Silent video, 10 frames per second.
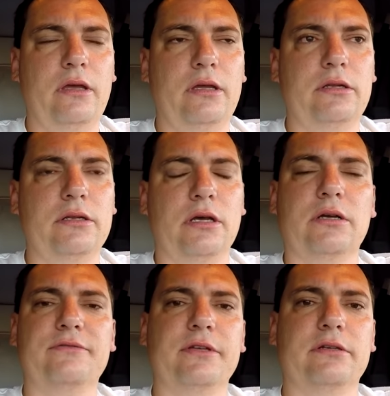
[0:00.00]
and uh,
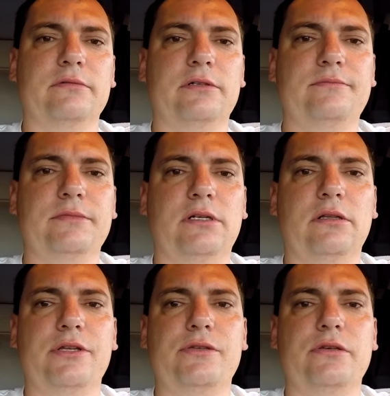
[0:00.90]
I figured well I'll
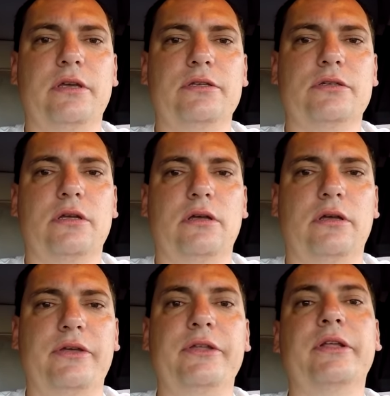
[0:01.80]
let you guys
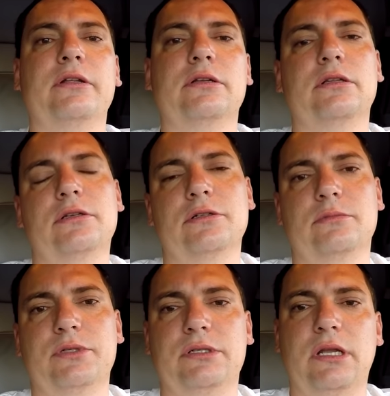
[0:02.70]
uh, in on a little
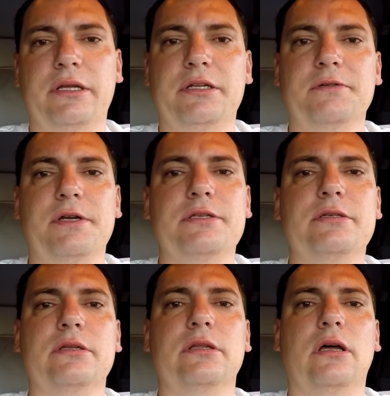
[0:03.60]
bit anyways
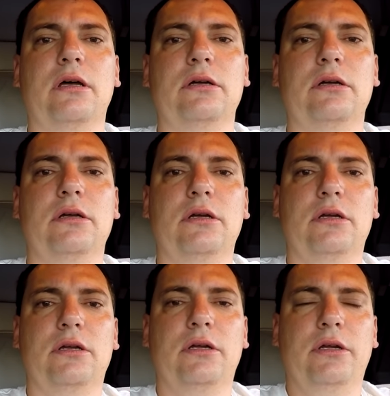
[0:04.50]
and uh,
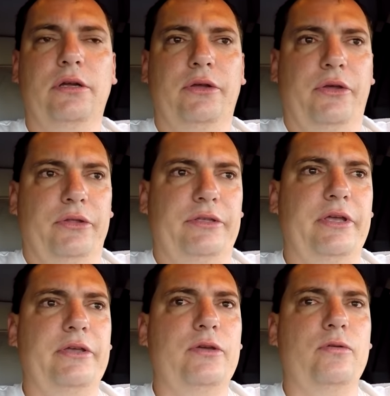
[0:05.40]

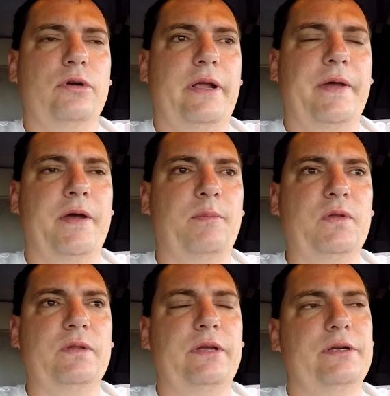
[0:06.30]
tell you what
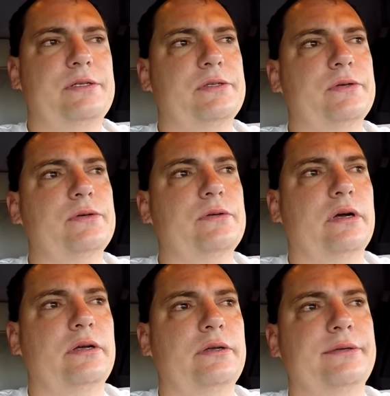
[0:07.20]
happened there so uh,